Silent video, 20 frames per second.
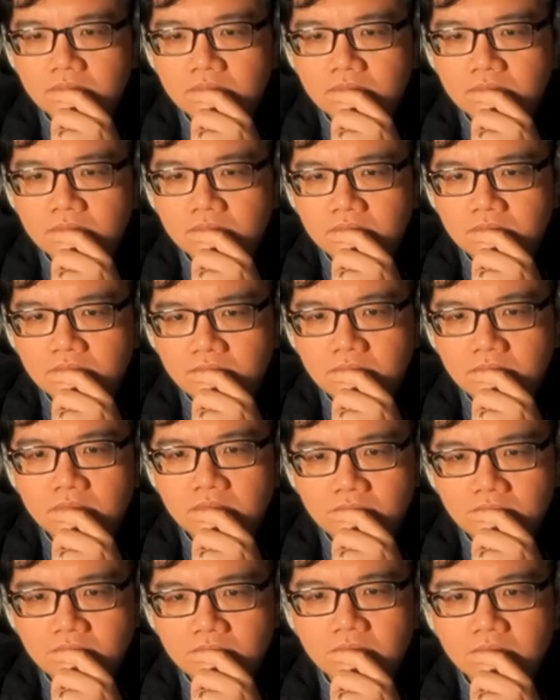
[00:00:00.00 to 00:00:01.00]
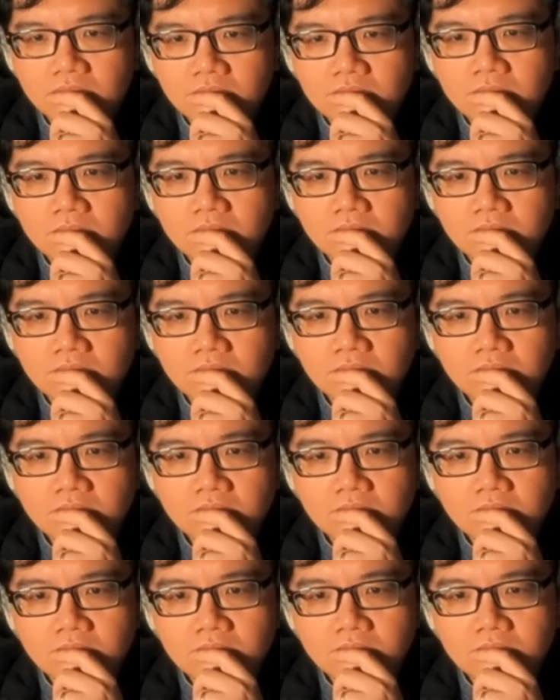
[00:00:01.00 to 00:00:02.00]
Uh, okay, so that's that's how
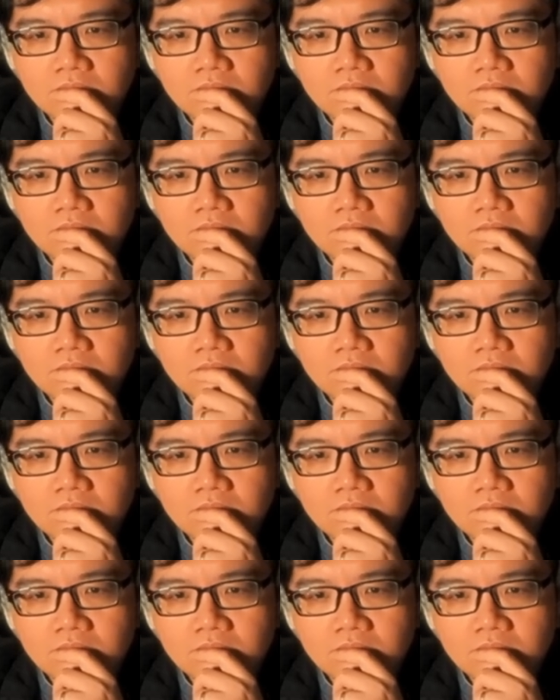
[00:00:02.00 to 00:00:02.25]
much